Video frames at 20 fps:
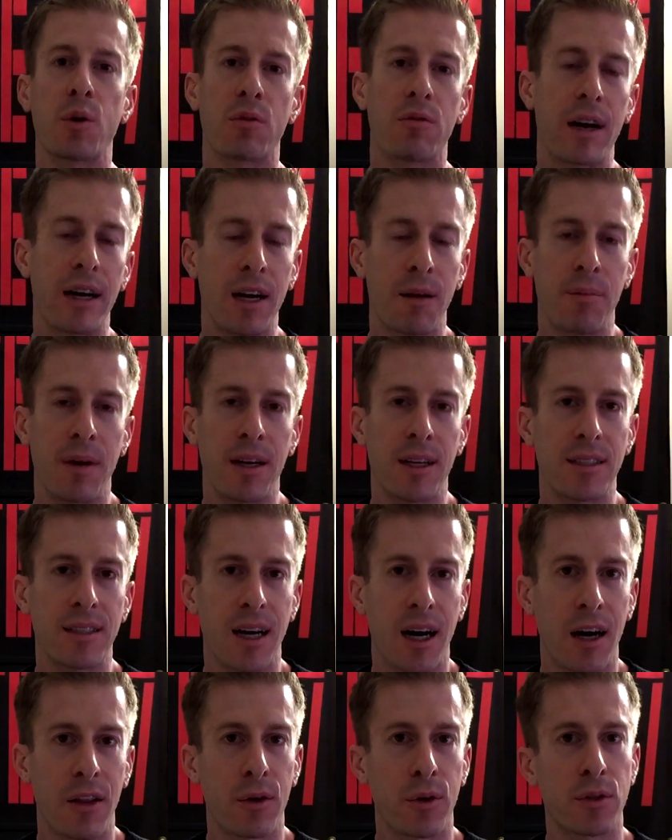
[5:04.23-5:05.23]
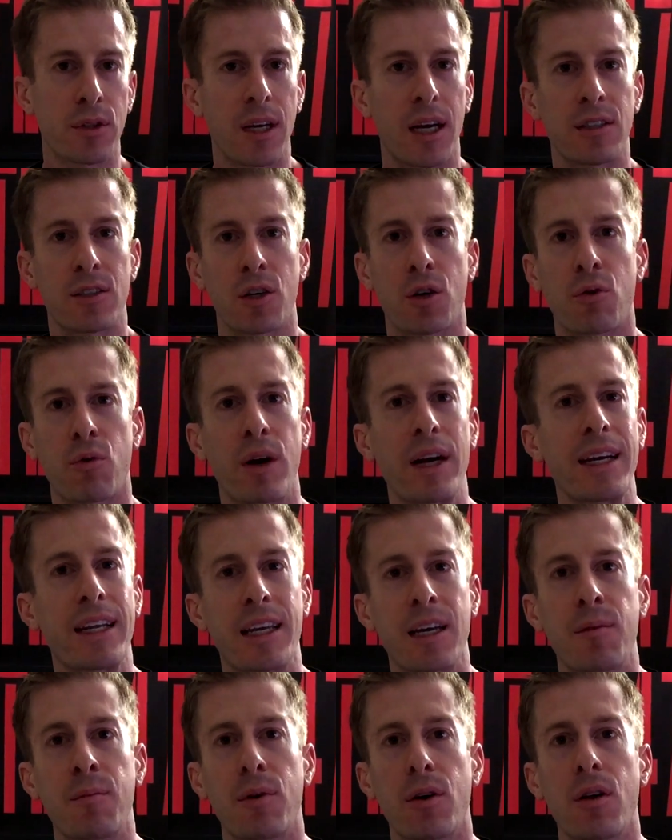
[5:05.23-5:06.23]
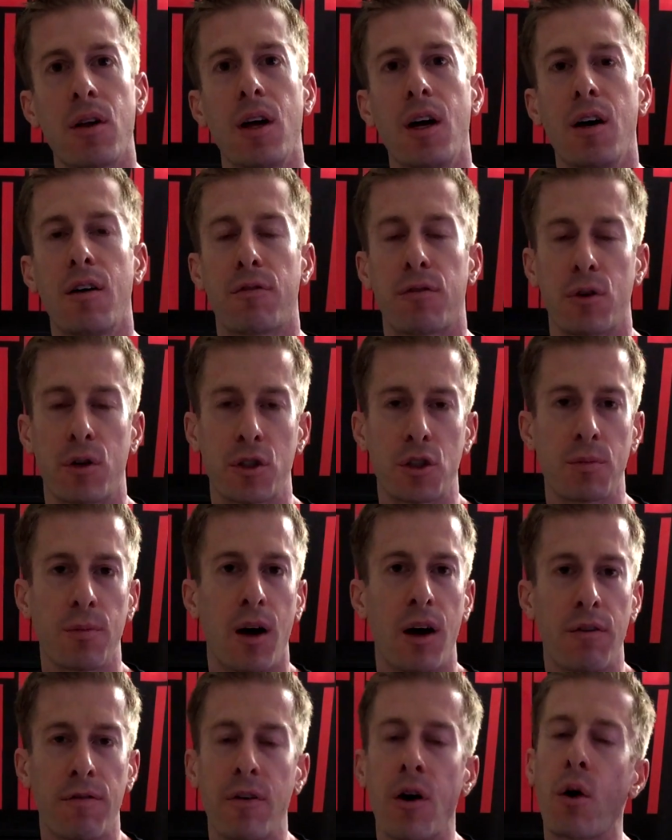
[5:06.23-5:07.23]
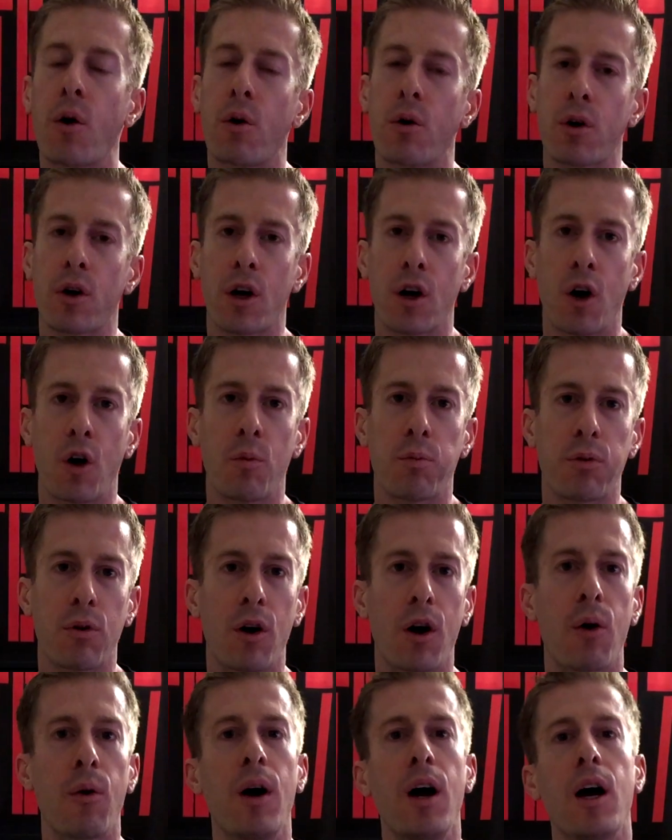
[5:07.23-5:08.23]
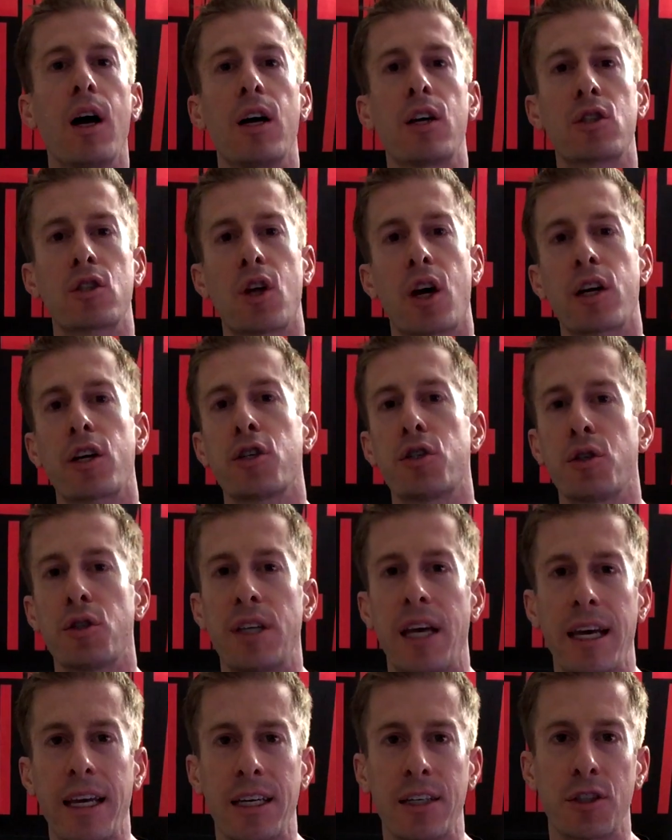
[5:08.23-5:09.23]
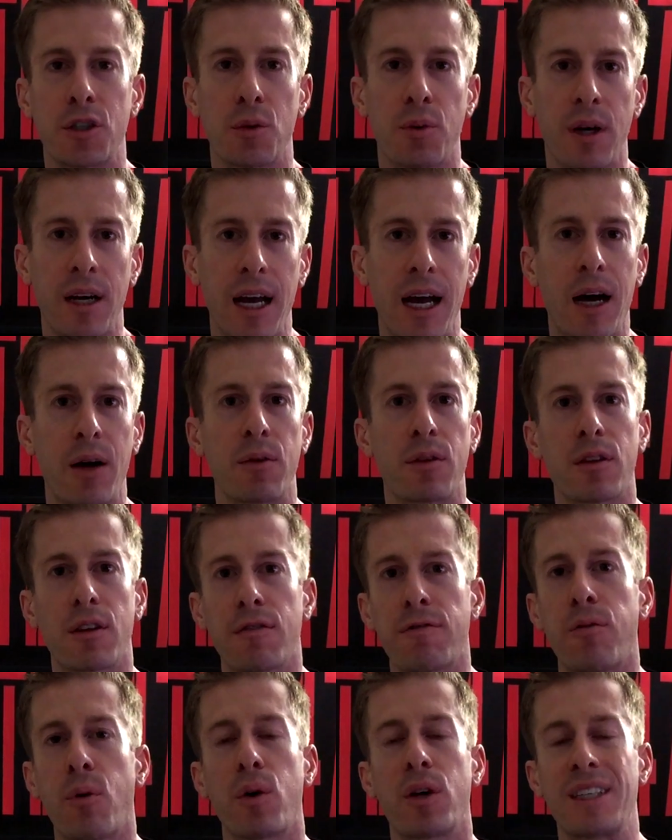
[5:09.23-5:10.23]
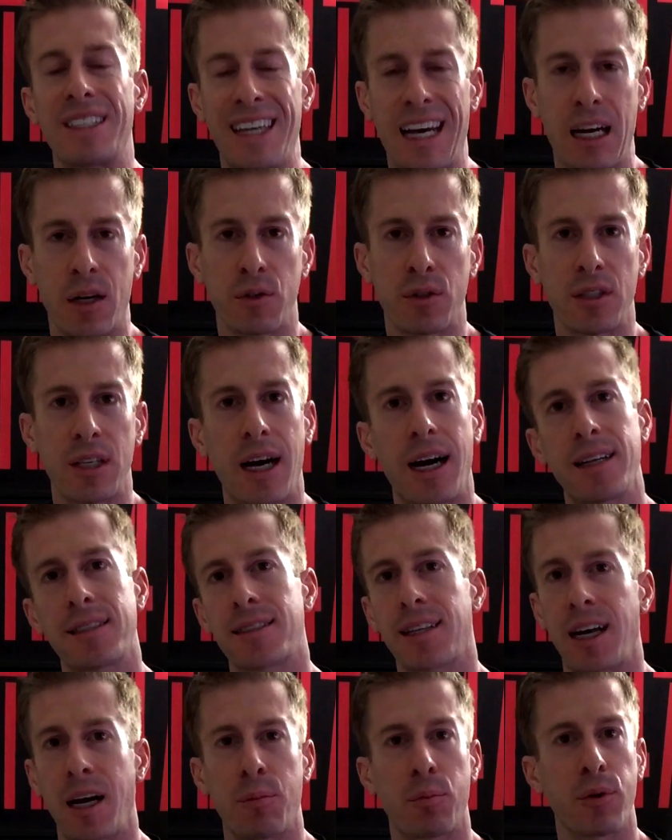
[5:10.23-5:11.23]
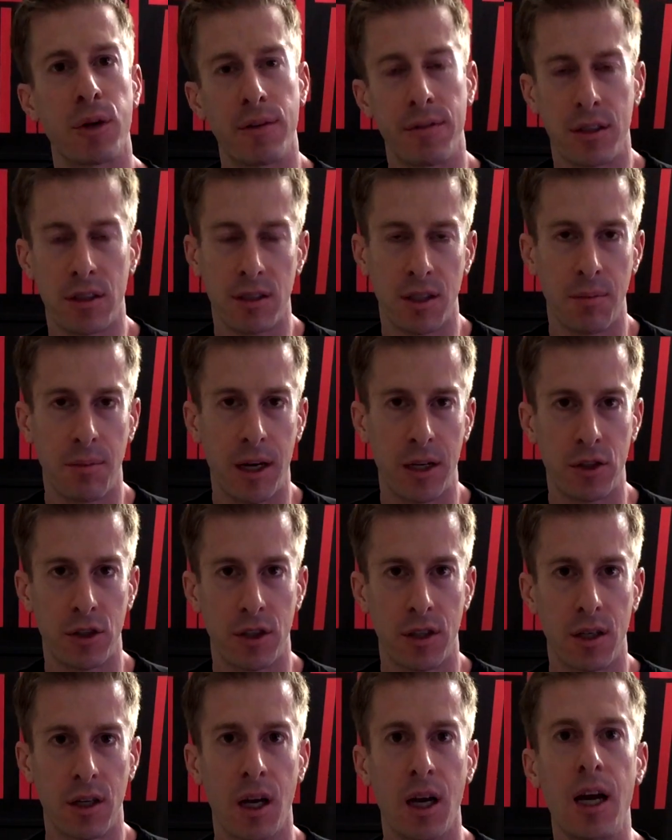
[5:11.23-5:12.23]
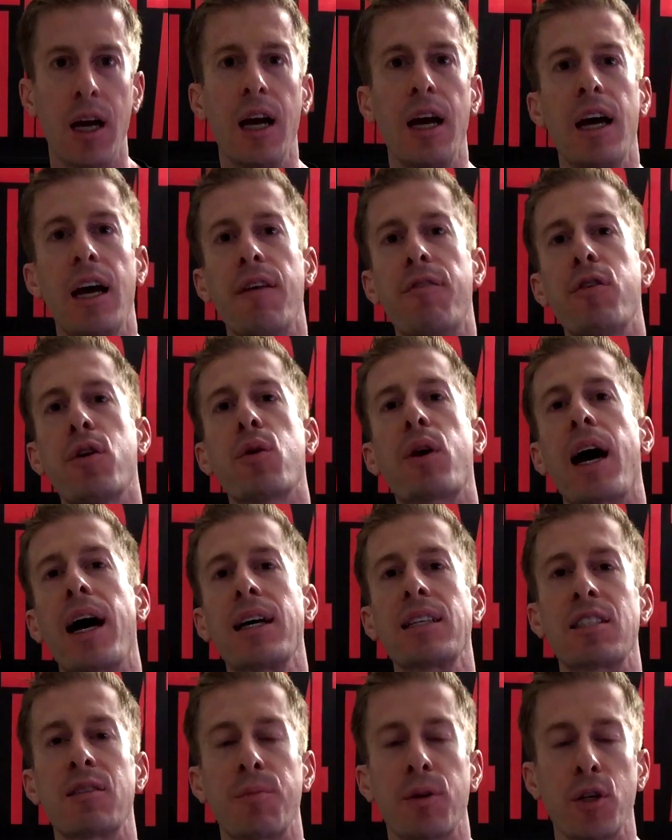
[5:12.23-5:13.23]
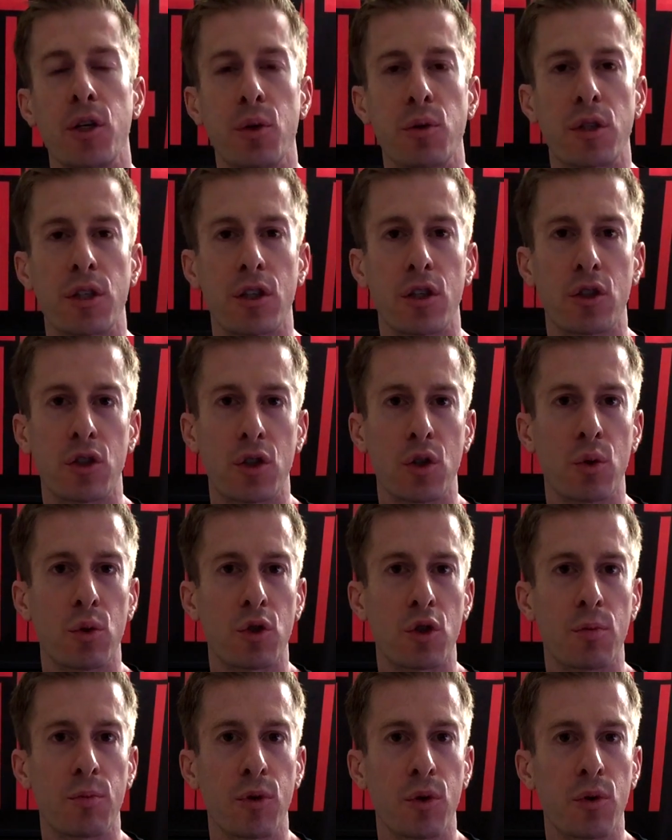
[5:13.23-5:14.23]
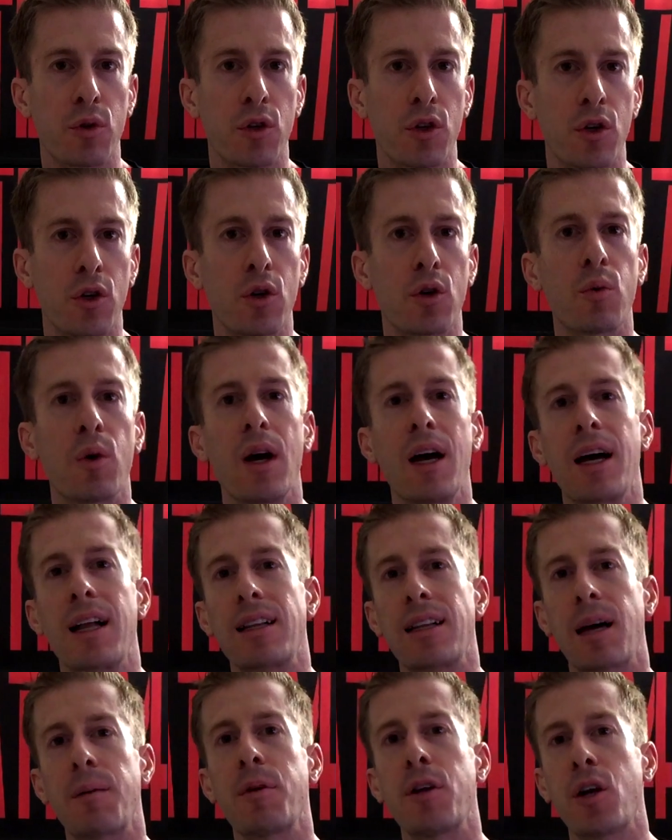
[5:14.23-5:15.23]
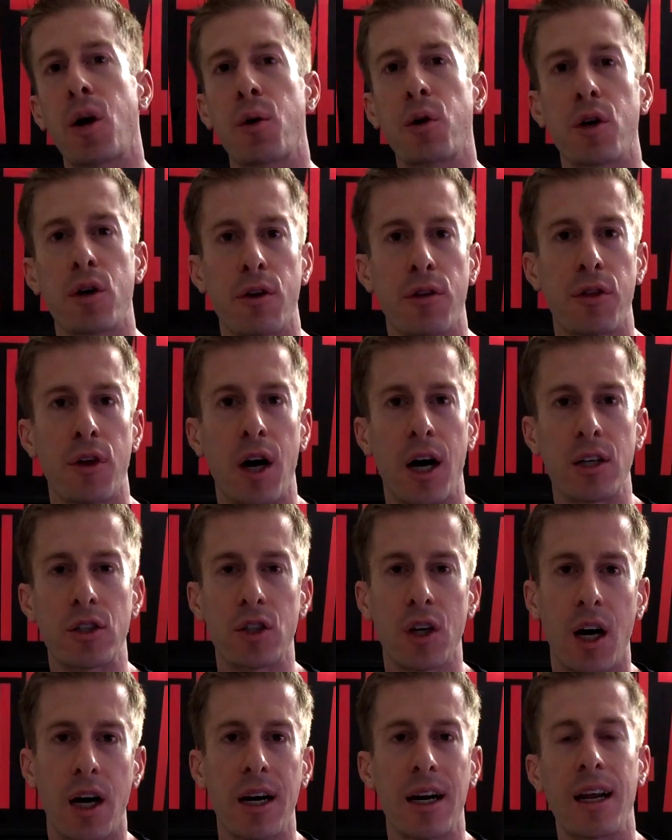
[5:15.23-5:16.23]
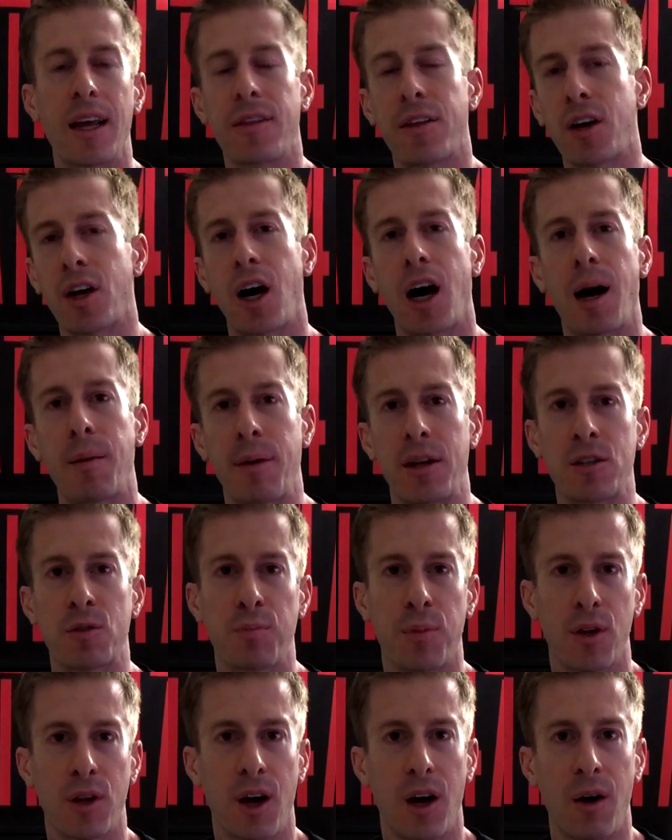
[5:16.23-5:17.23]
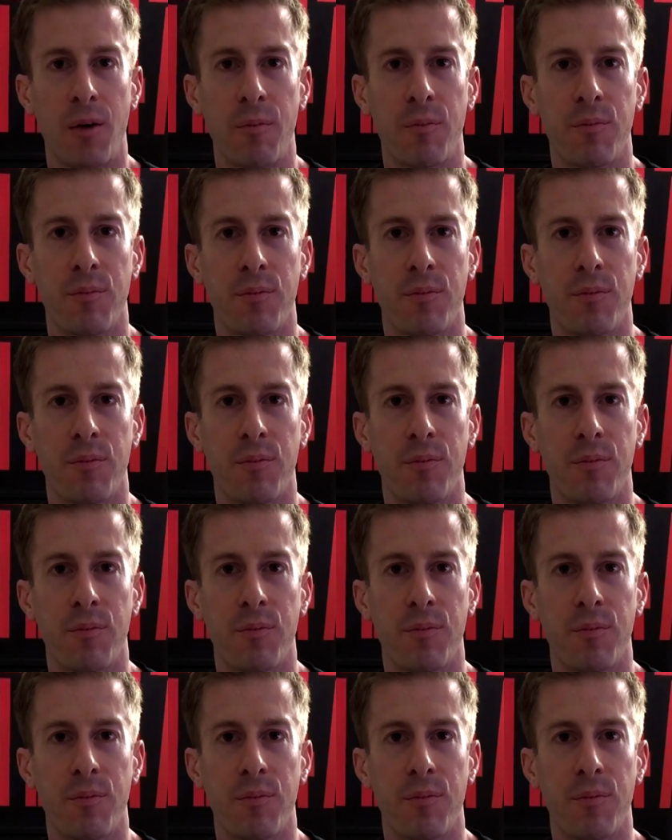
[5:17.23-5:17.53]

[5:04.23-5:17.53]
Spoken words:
would recommend it to others as a great gimbal for a smartphone or a GoPro, as long as you take into account the 4 downsides that I previously mentioned. If you guys have been using the Zhyiun Smooth Q, let me know your thoughts on it in the comments below.